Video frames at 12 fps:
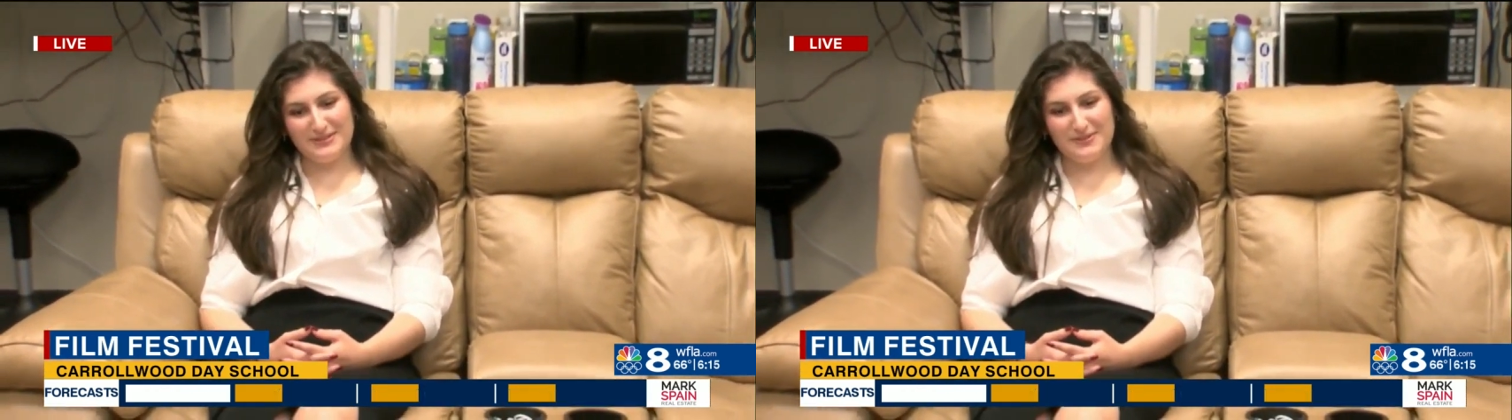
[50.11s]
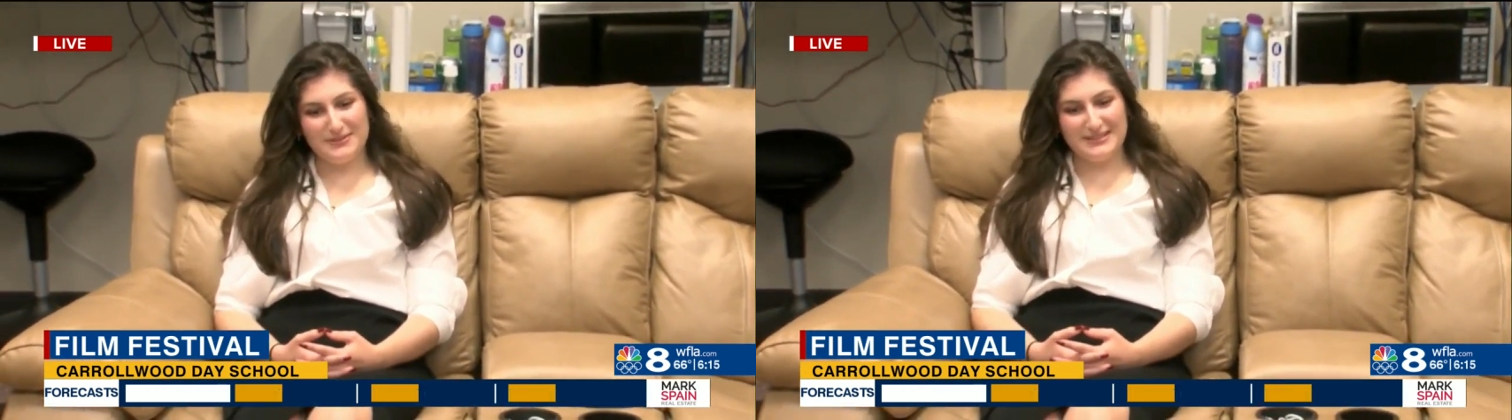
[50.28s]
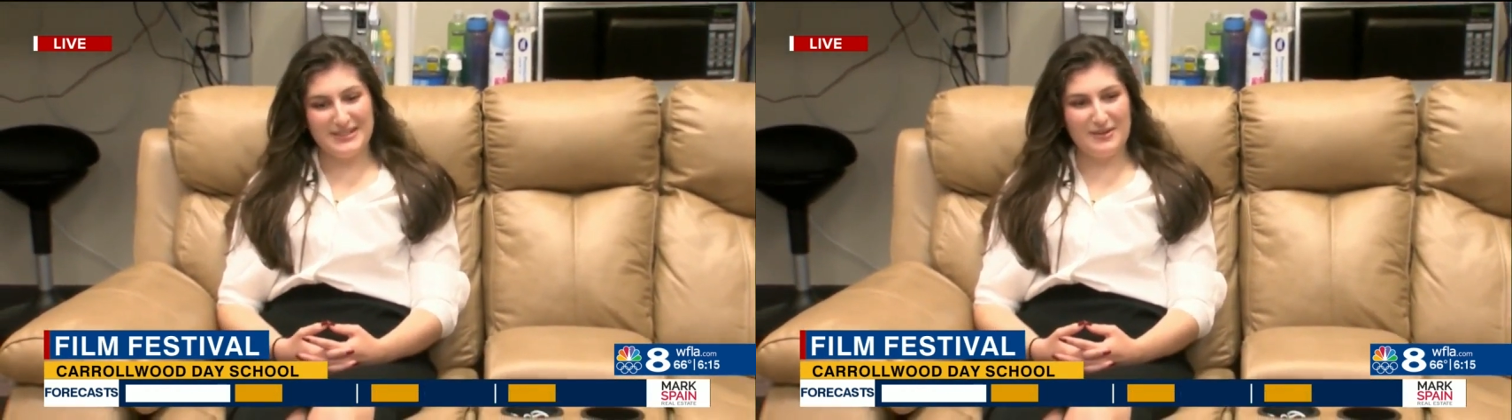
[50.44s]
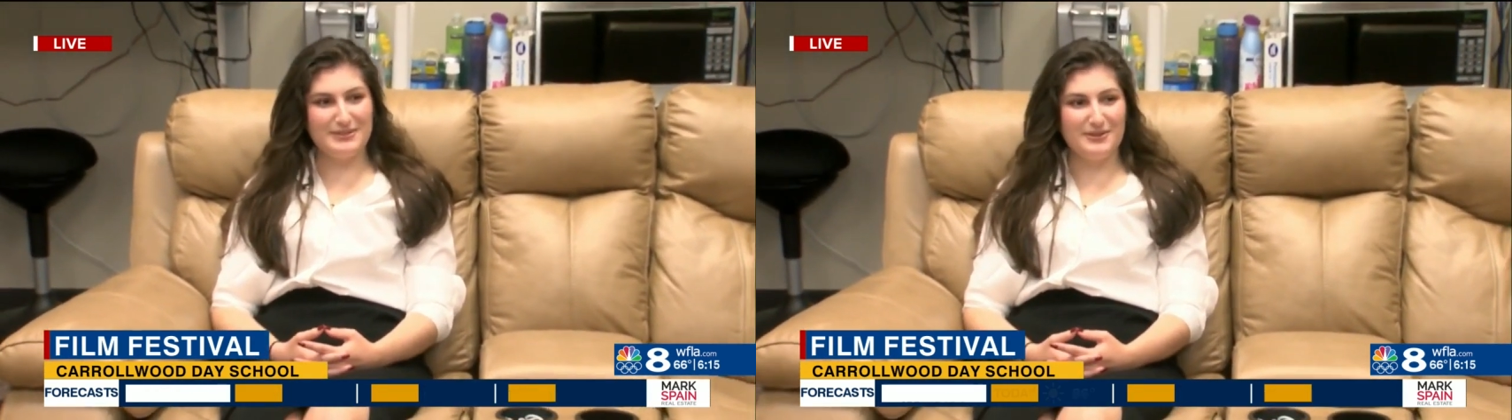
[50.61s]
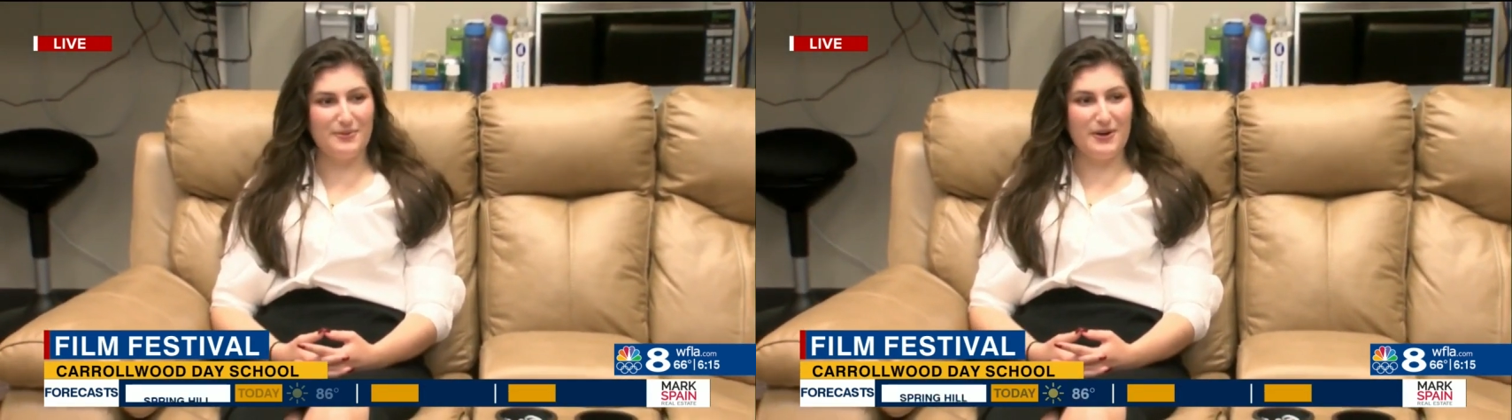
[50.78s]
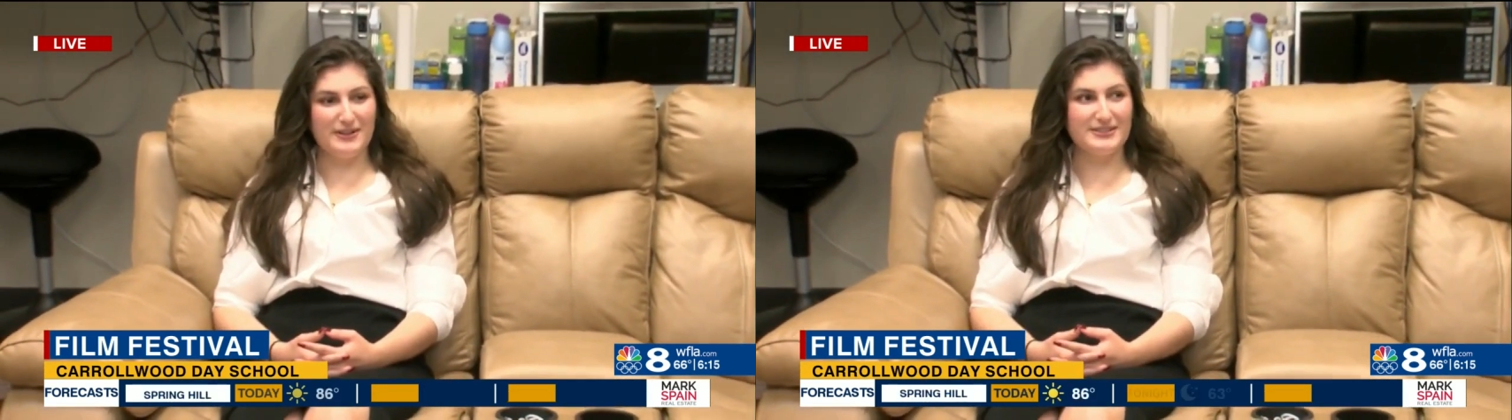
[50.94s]
She'd always tell
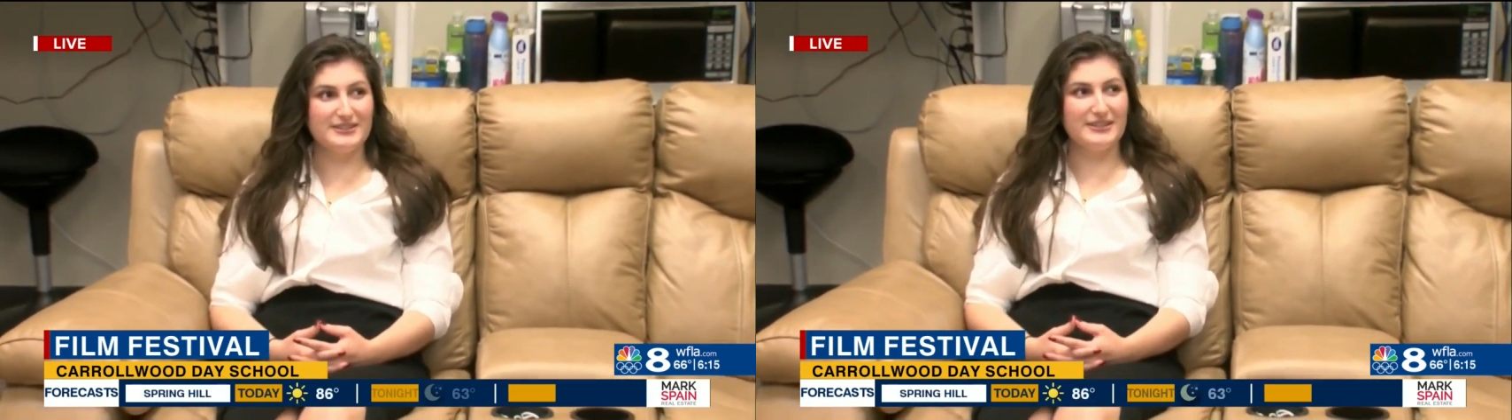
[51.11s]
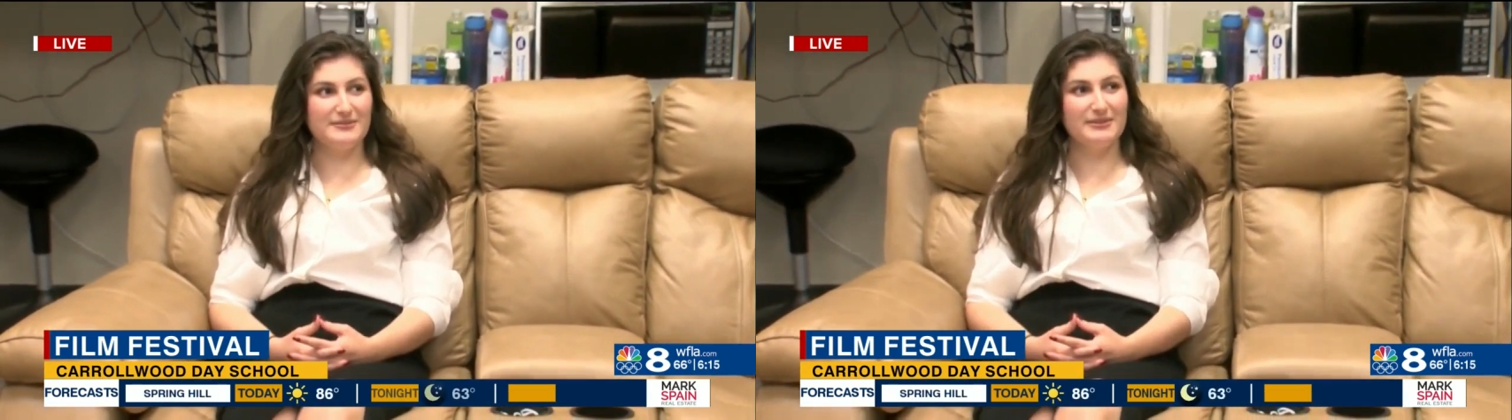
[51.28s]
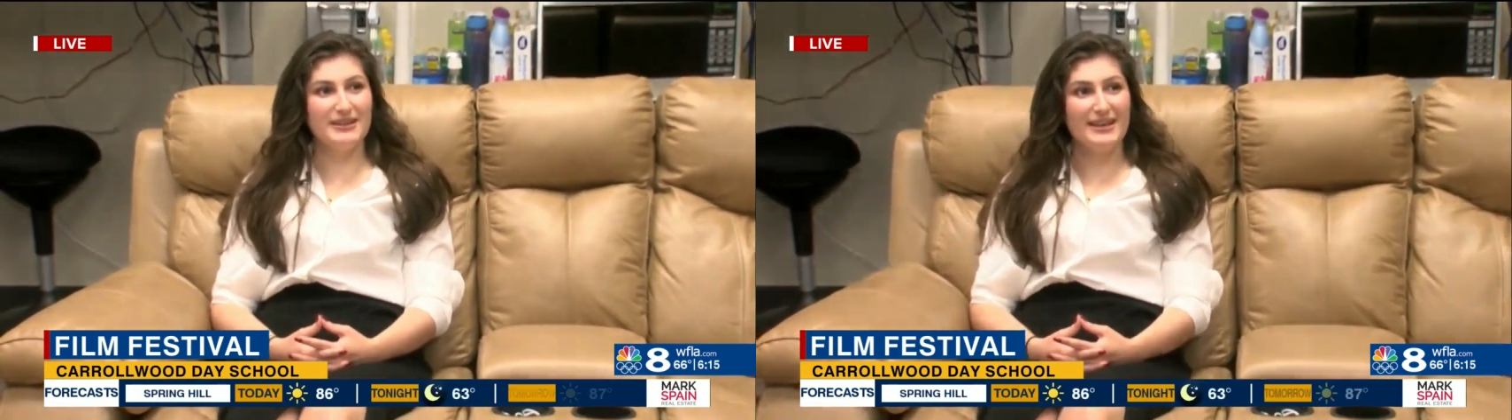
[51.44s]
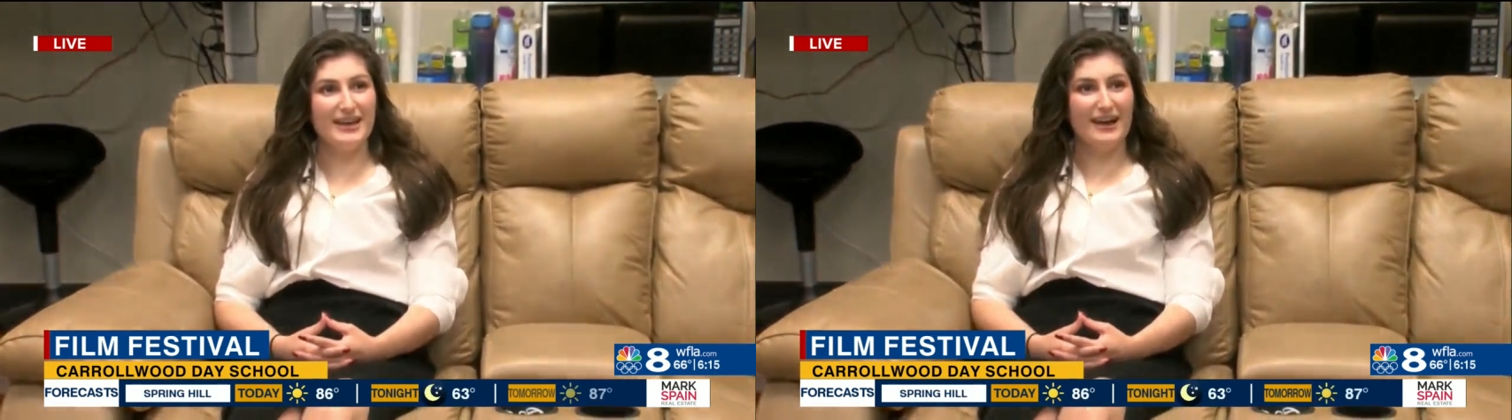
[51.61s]
me to watch them.